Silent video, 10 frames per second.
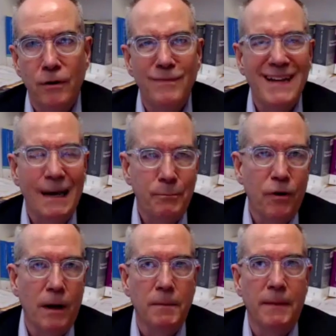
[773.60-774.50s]
not
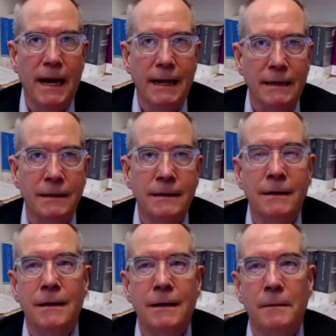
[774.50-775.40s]
problematic,
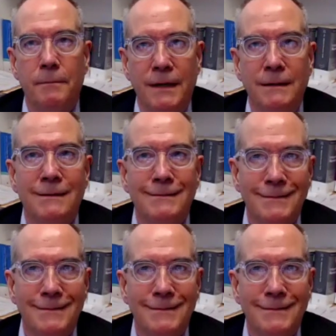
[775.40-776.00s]
but